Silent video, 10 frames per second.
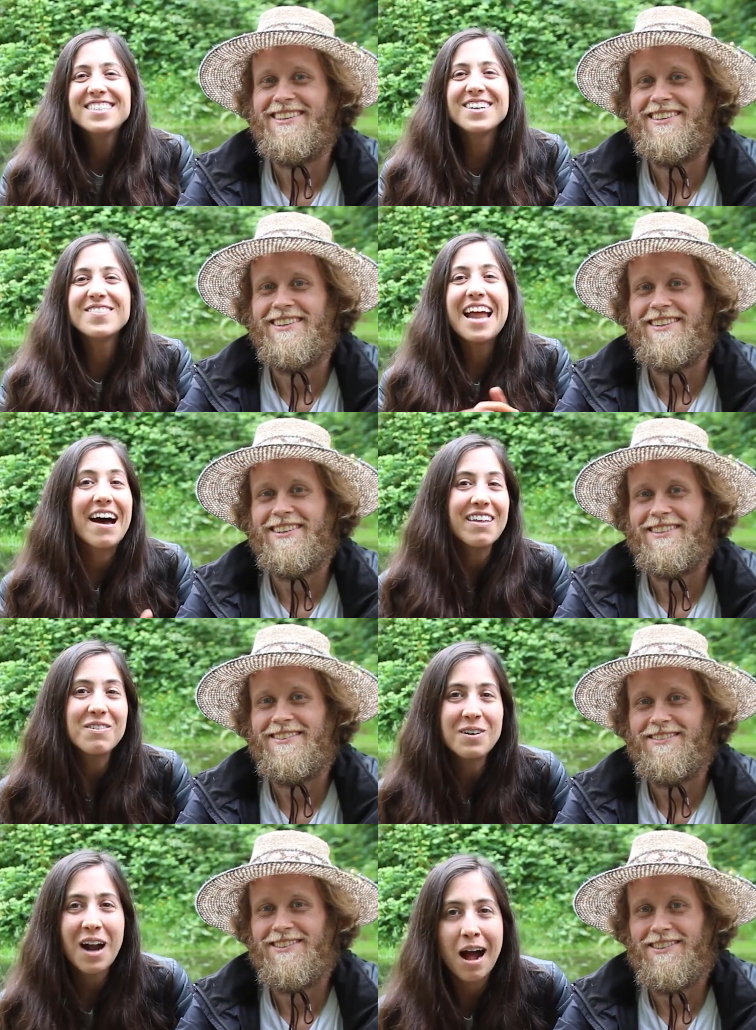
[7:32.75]
Speaker 1: So now
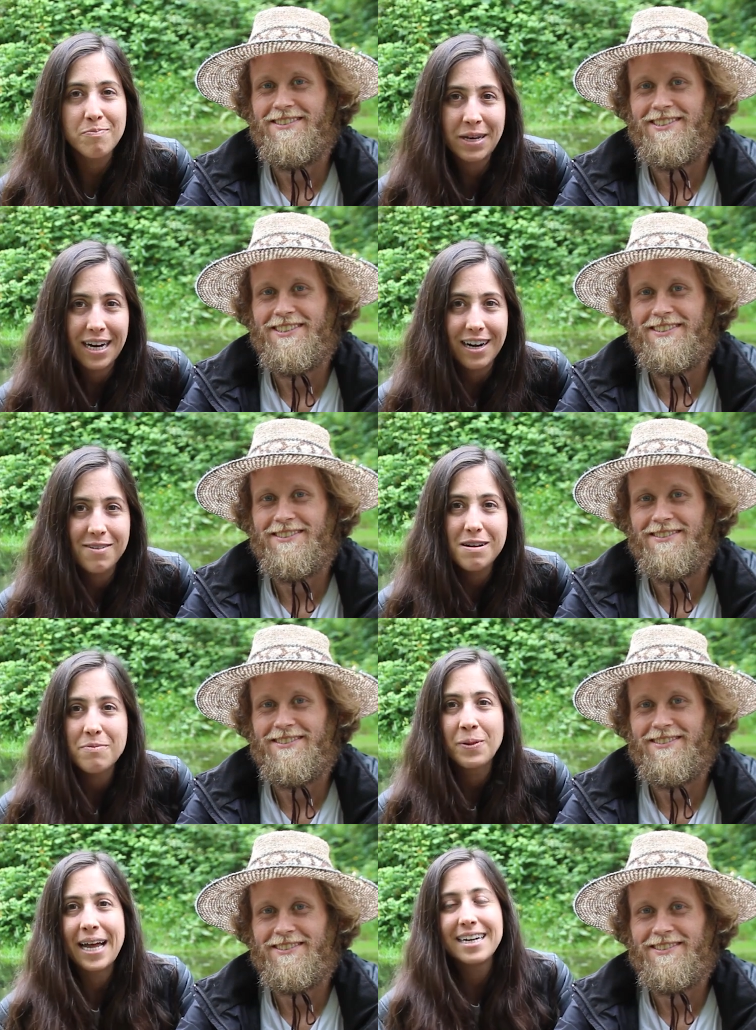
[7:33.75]
that we're up here,
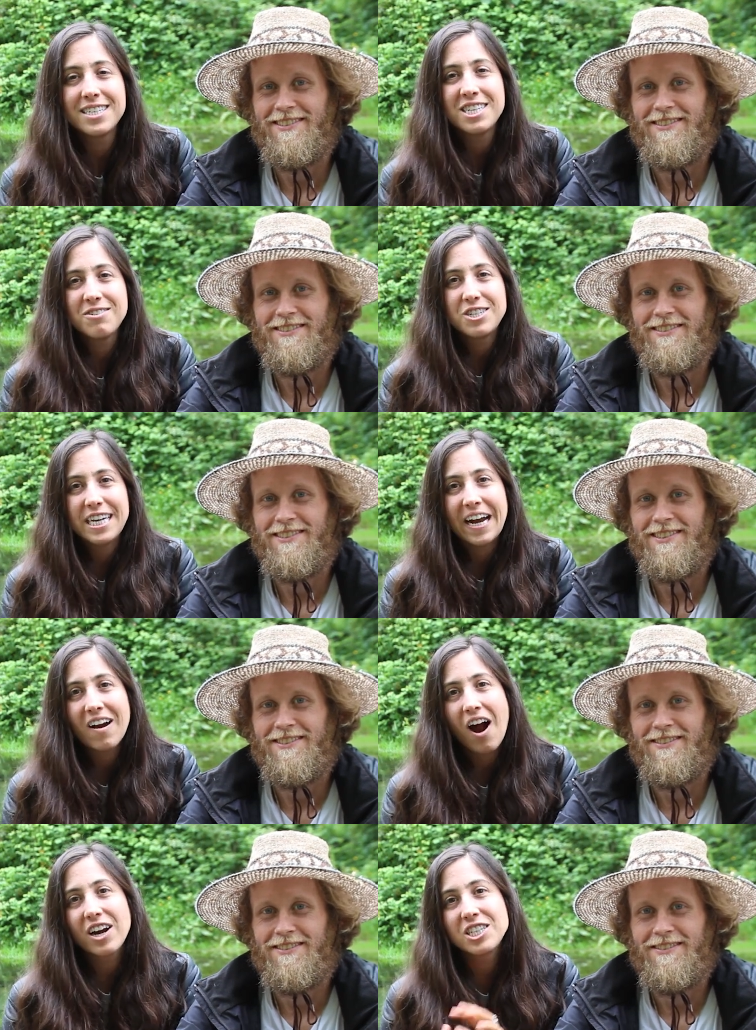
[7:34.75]
we plan to
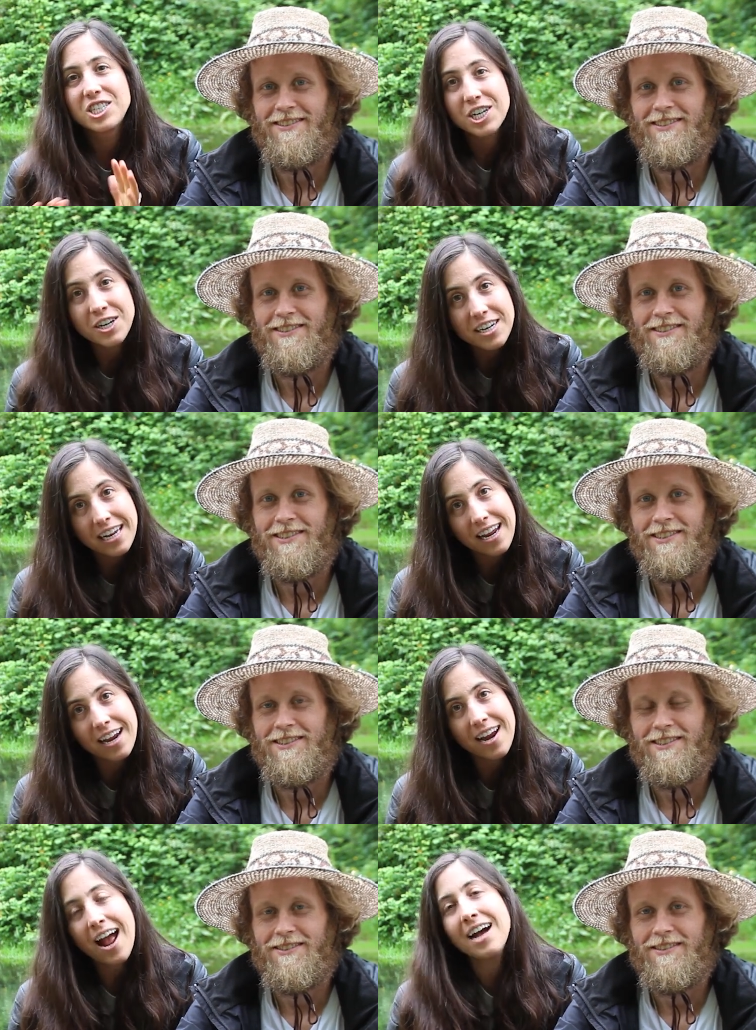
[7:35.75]
share our
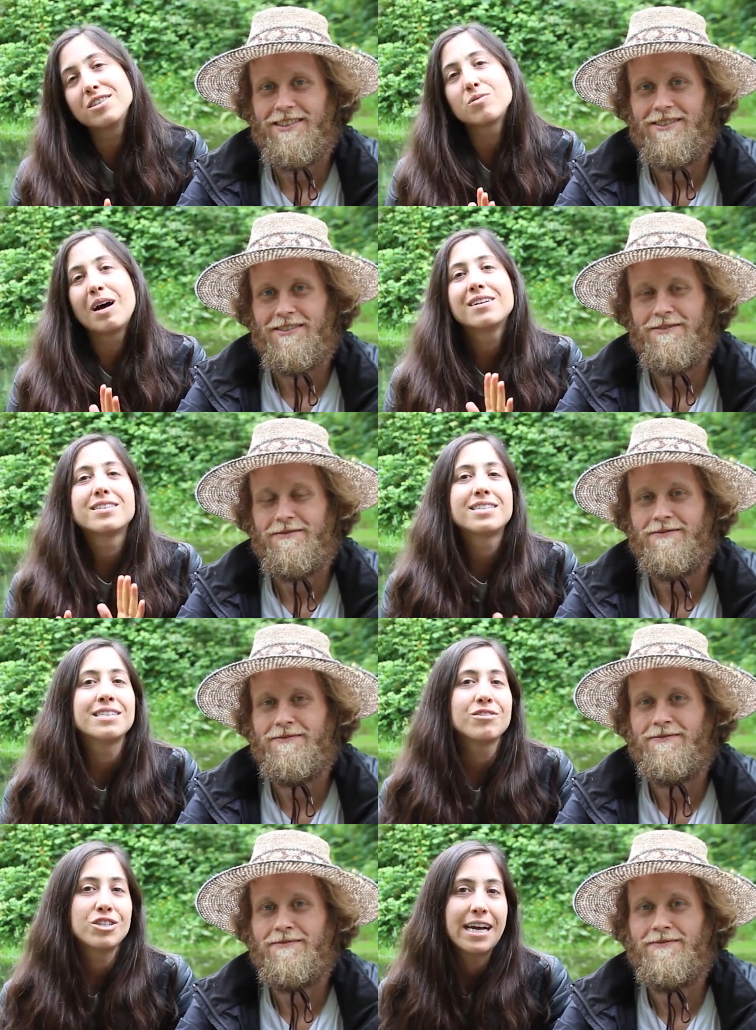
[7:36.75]
journey as well as
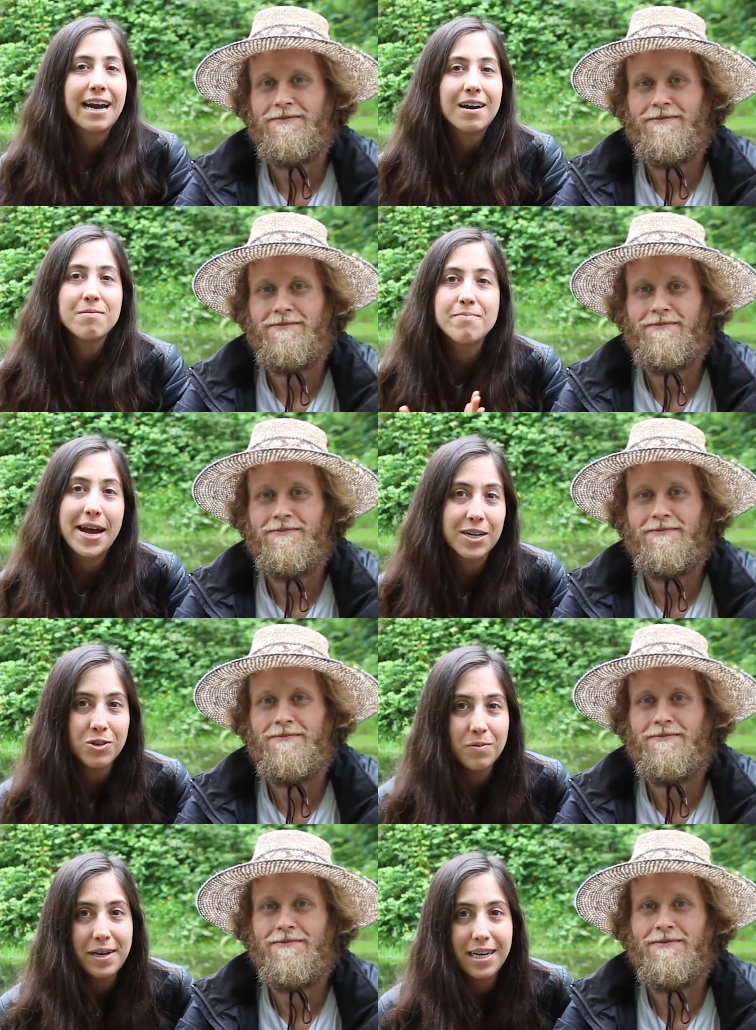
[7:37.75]
still share
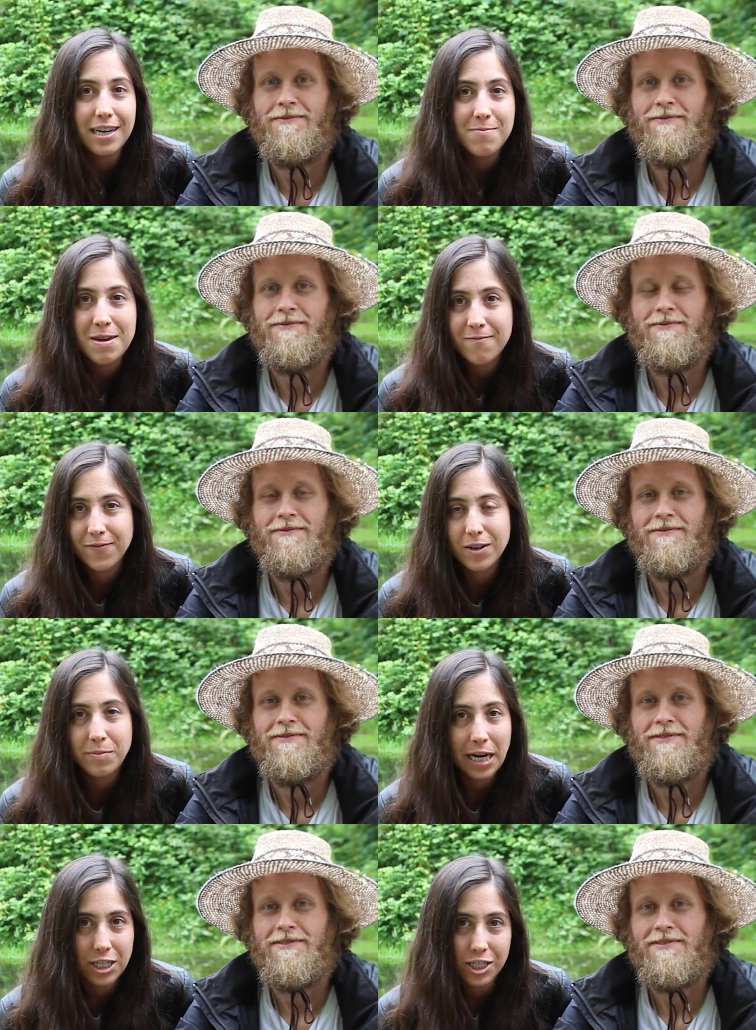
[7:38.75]
medical medium
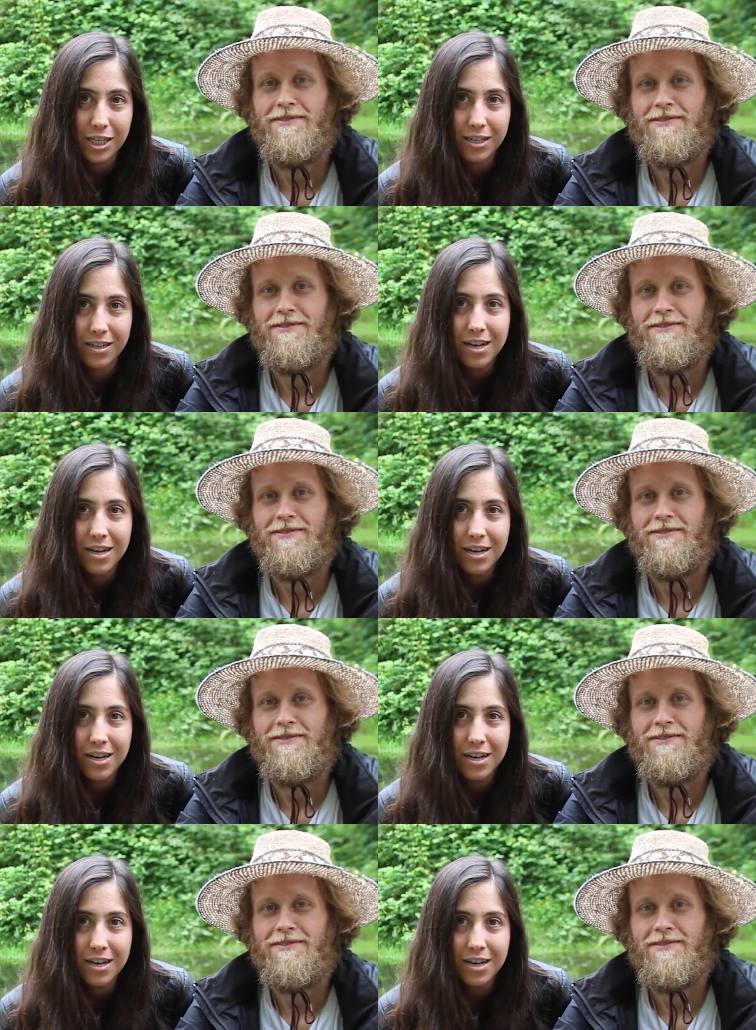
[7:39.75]
information.